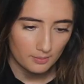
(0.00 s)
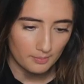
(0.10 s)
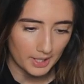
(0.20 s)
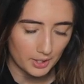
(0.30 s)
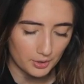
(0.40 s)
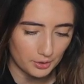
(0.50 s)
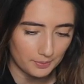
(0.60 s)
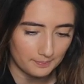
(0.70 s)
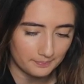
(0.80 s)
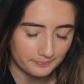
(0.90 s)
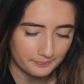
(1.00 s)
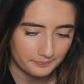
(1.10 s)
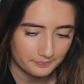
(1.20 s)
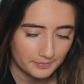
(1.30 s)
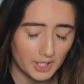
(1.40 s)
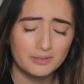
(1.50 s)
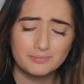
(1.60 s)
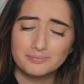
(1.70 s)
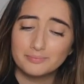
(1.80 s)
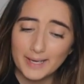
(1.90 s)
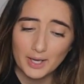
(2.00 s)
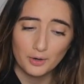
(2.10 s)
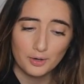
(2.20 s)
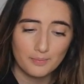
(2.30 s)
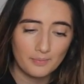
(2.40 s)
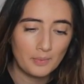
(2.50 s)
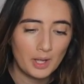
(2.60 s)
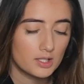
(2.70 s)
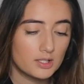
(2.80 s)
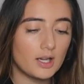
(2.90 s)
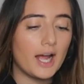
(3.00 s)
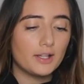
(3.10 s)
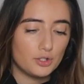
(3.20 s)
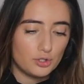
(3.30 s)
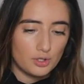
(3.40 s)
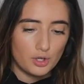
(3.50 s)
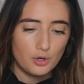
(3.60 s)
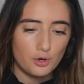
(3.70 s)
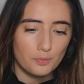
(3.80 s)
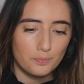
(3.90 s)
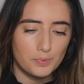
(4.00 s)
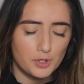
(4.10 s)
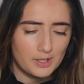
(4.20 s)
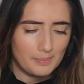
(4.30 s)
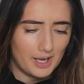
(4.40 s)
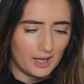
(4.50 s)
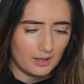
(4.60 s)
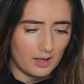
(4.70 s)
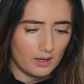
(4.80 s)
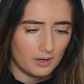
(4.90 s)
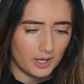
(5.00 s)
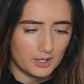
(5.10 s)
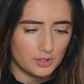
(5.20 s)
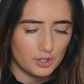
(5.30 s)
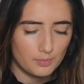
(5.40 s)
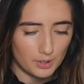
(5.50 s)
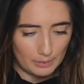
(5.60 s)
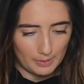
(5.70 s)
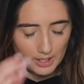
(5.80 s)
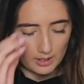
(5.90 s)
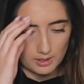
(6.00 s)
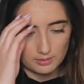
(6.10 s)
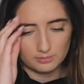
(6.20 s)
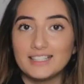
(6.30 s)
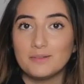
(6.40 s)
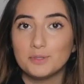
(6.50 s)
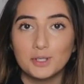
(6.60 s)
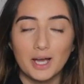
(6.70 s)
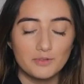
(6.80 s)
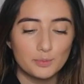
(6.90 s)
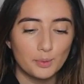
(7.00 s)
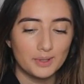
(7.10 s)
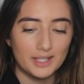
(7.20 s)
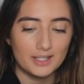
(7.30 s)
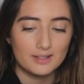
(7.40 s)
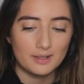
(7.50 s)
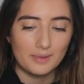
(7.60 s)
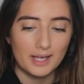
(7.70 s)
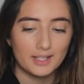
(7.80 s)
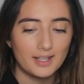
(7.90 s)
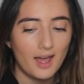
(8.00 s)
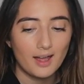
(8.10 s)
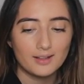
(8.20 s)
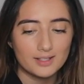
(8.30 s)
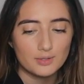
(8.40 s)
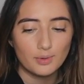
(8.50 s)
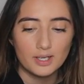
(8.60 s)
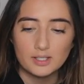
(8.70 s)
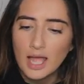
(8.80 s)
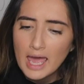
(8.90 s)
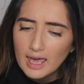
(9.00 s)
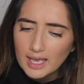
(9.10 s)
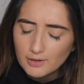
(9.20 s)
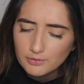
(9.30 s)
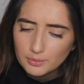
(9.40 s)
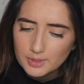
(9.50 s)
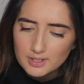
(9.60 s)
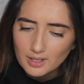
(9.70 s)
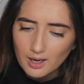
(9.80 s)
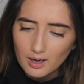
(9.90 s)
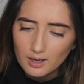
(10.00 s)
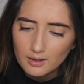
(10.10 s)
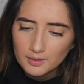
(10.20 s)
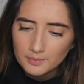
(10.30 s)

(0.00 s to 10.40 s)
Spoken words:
My home. My home. Stylist studio or beauty parlor? Okay, let's go to beauty parlor. I seem too comfortable with this. I'm like, yeah, this is where it is. Influencer.